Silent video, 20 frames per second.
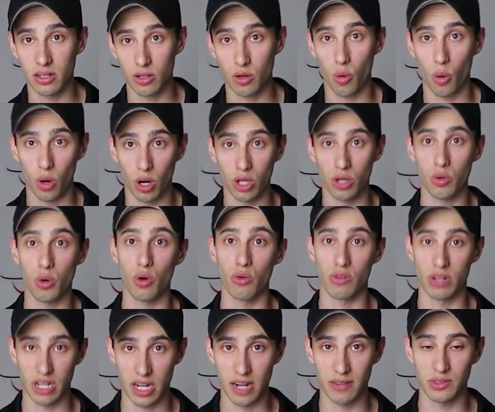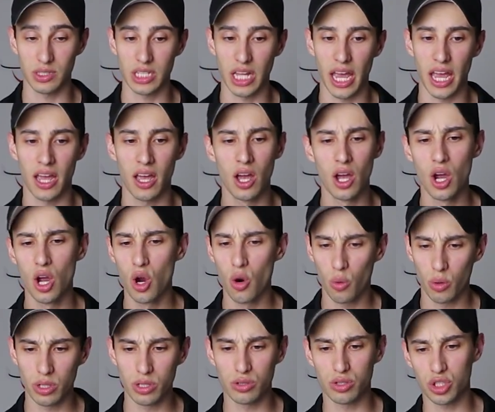quote-unquote recovery day,
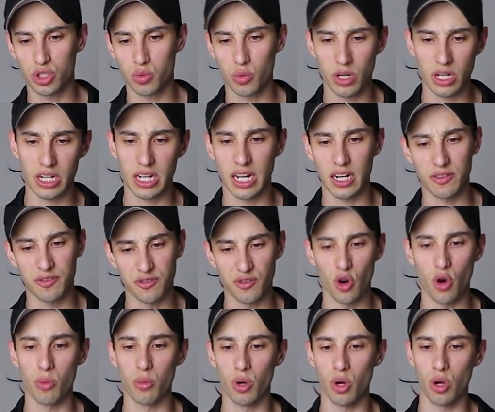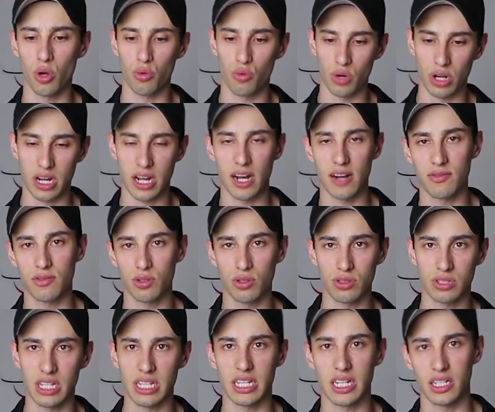where you just want to kind of foam roll, recover,
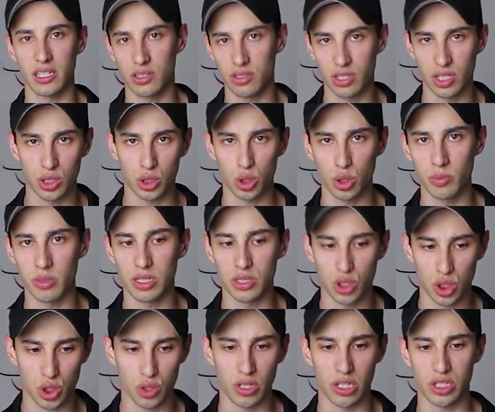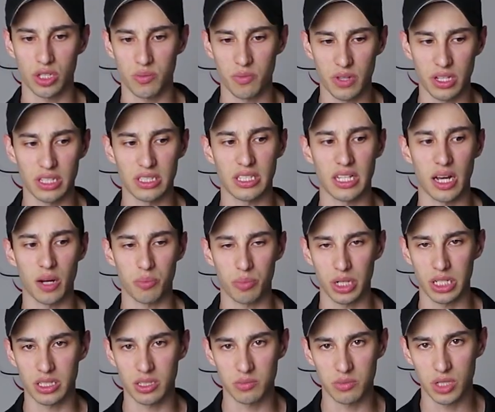take care of your tissue a bit, stretch some things out,
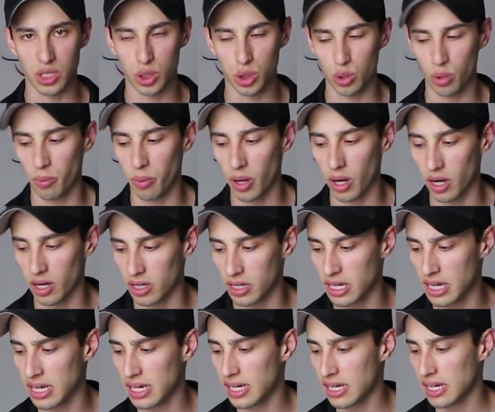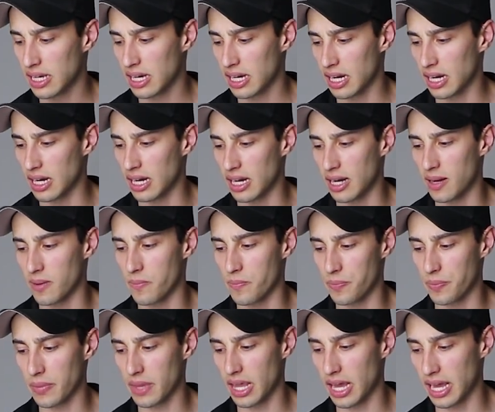break some tissue apart,
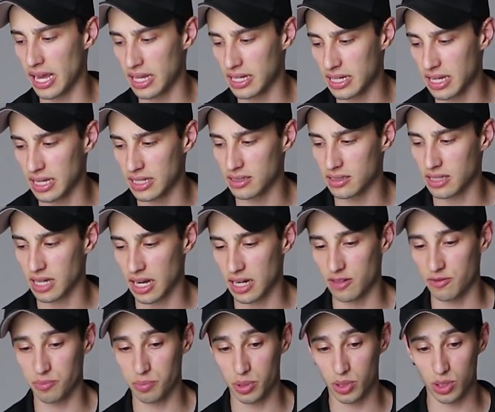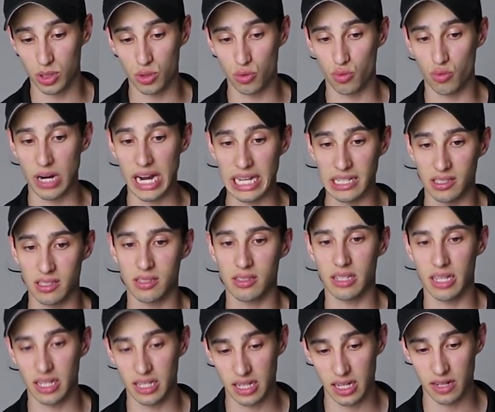and kind of progress
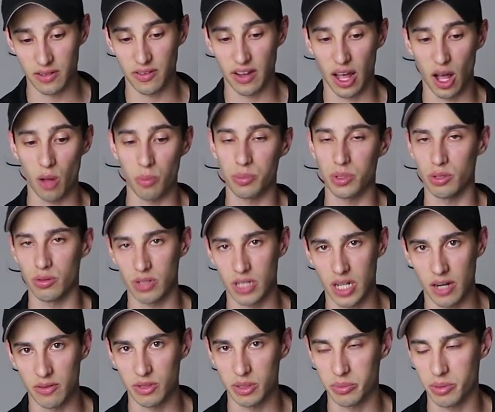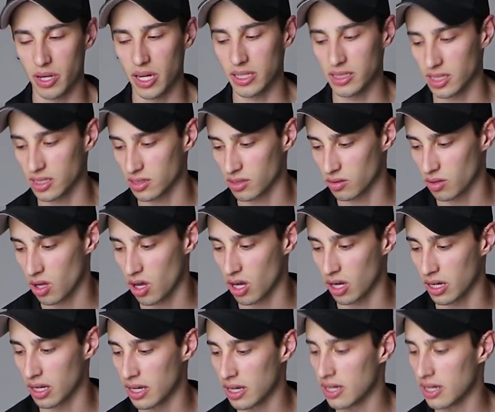and kind of help your recovery process
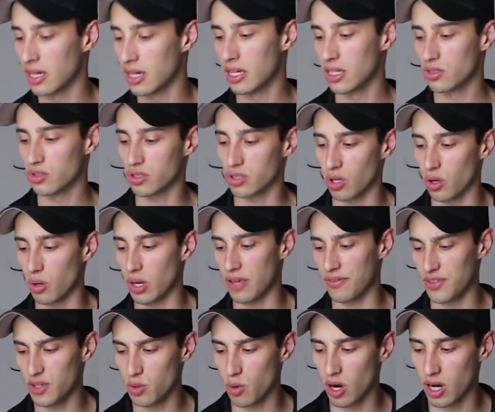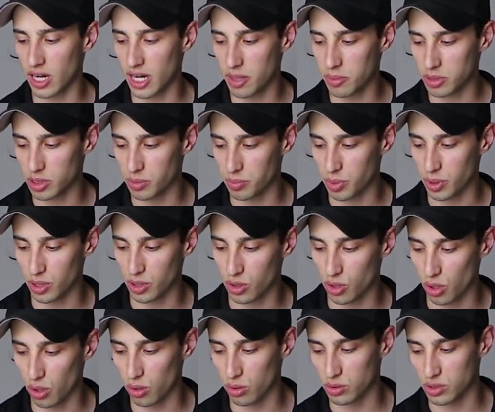along. So if you are able to put
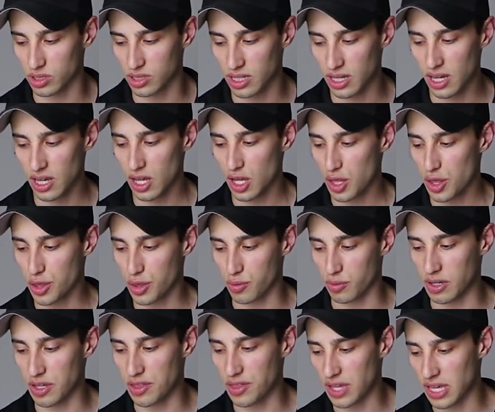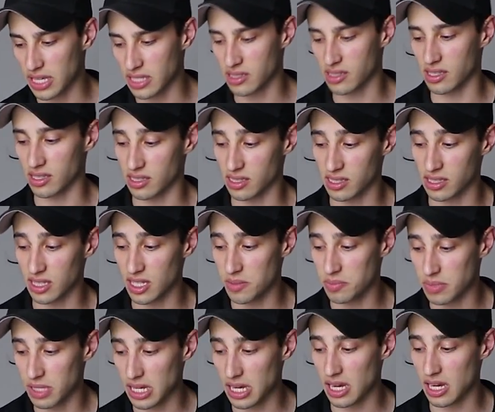those 3 things, the
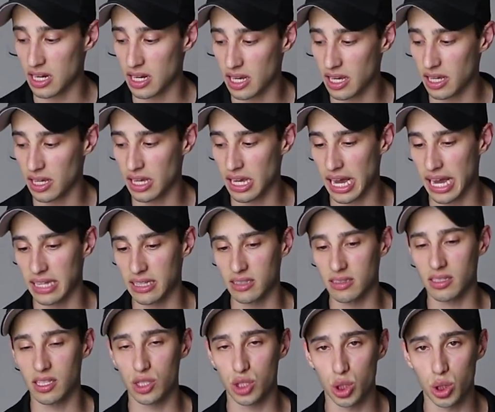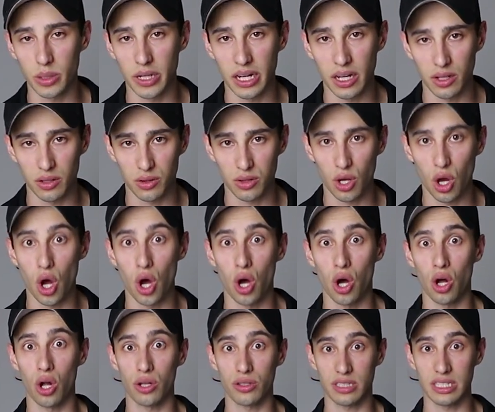sleep, the eating, and the tissue health
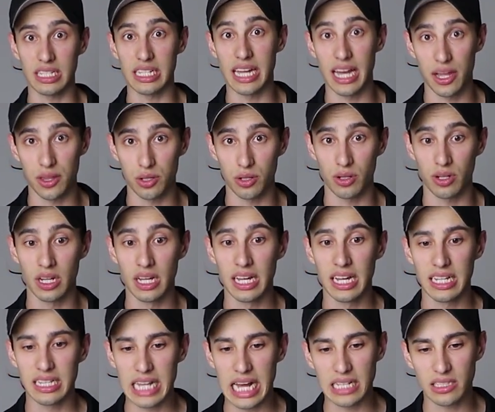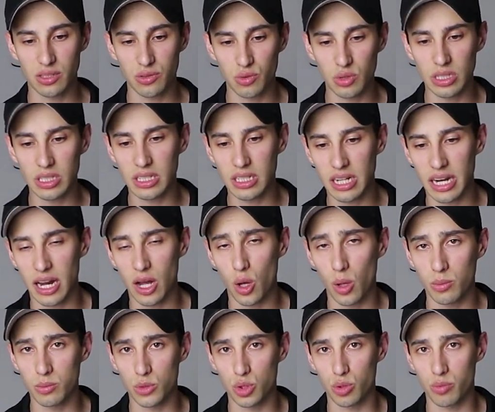all together, that's really going to
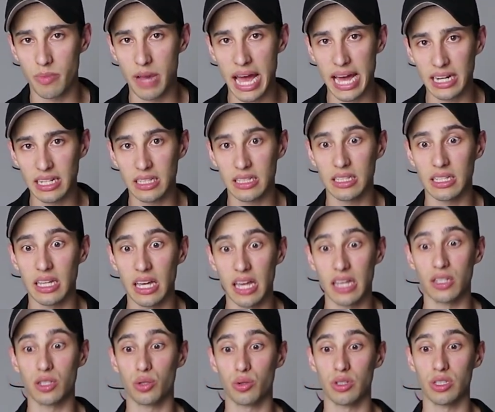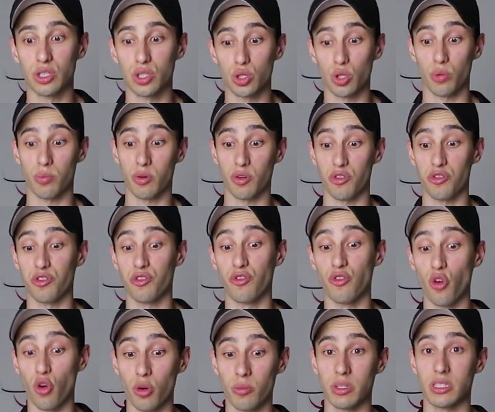help dramatically increase your
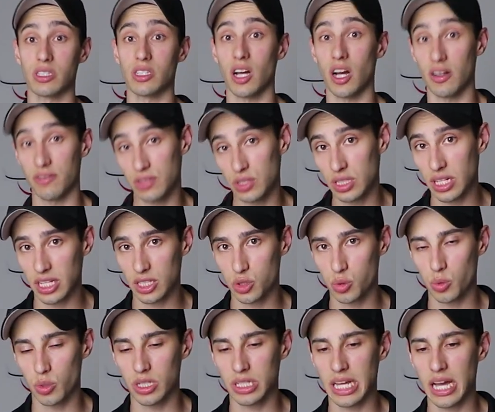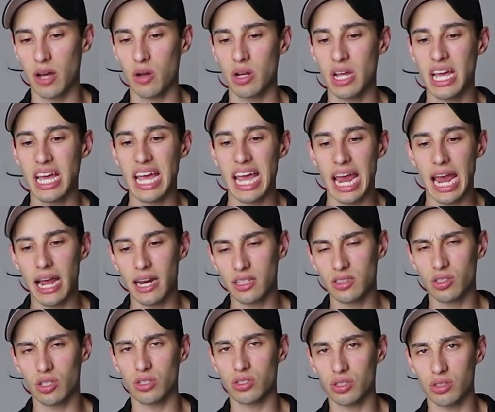performance of your next workout. And
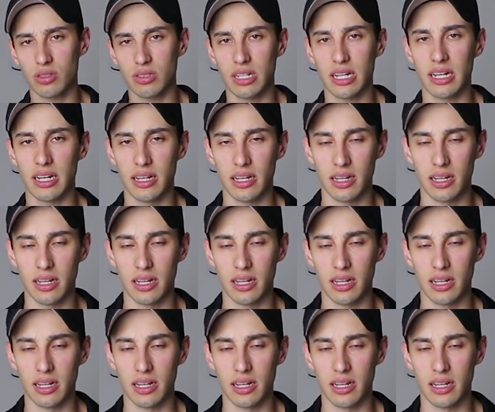it's also going to